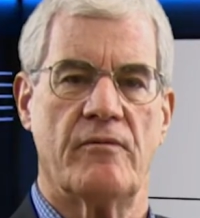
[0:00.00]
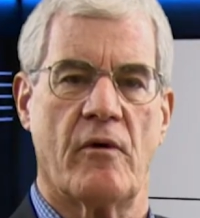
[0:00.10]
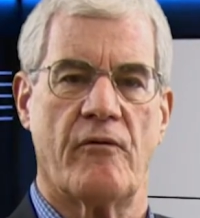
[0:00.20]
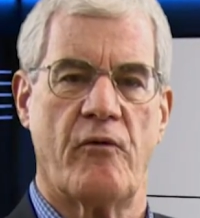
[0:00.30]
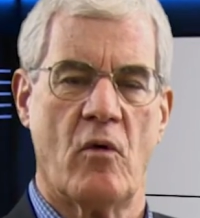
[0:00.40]

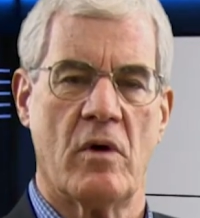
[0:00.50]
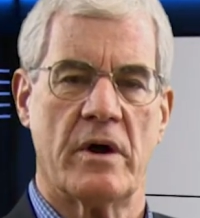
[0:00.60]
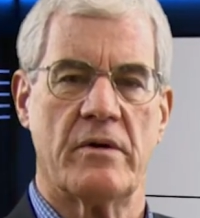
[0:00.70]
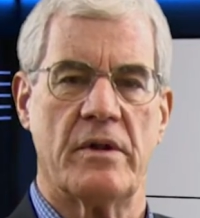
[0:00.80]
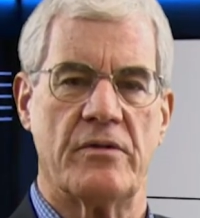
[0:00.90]
for
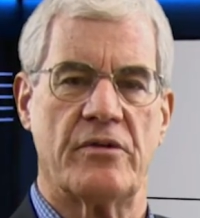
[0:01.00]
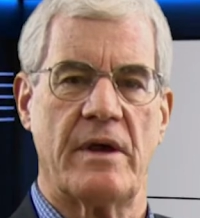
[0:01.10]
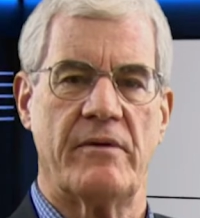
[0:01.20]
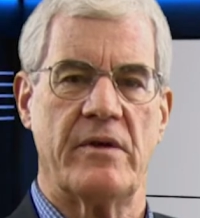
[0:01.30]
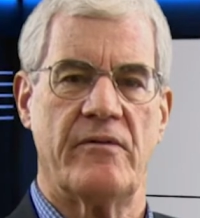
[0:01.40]

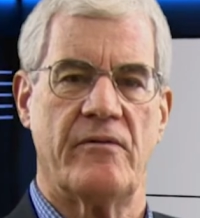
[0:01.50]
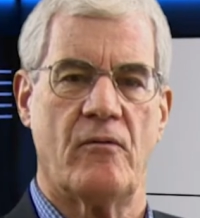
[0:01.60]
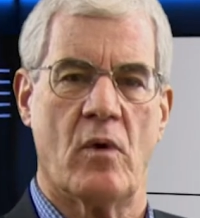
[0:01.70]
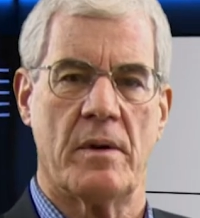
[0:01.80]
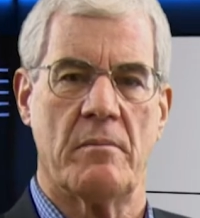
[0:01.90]

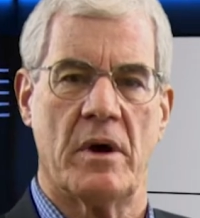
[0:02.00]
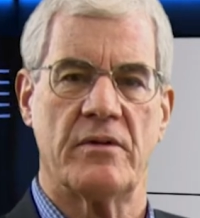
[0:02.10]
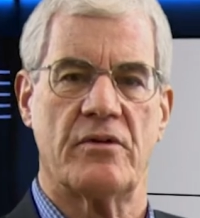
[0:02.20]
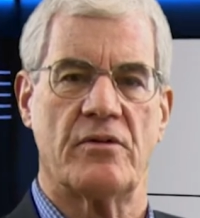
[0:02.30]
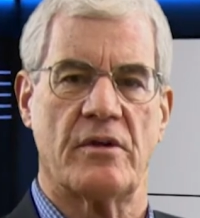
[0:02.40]
471
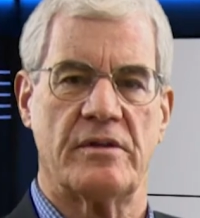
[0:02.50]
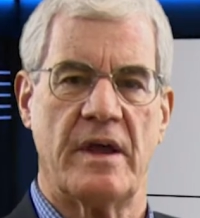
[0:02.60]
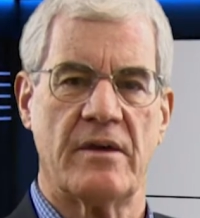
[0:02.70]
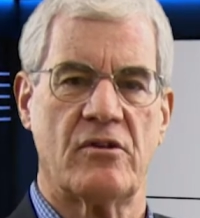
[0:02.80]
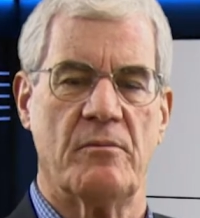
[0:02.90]
months is a
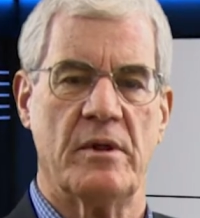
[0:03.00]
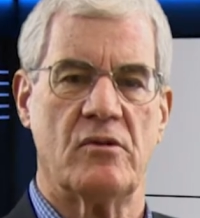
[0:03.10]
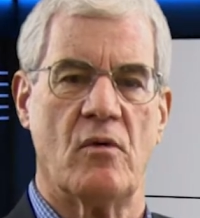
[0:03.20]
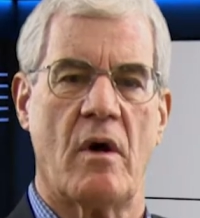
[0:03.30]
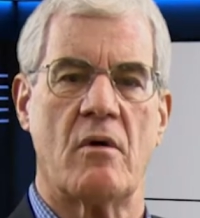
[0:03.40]
testament
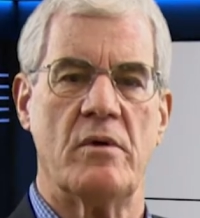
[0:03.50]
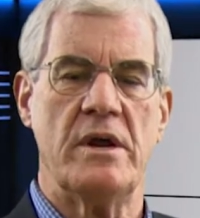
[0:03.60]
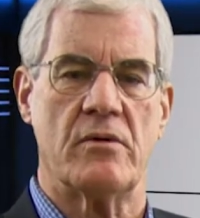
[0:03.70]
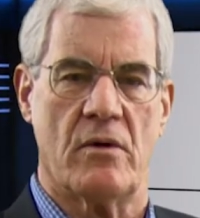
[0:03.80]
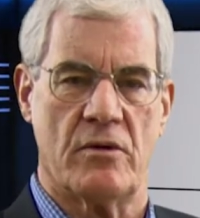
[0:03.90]
to our
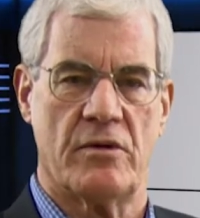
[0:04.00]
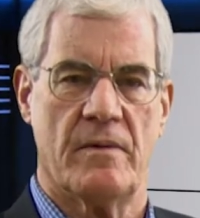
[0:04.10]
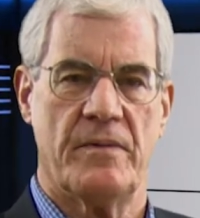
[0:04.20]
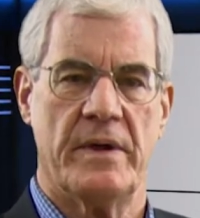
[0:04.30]
readers.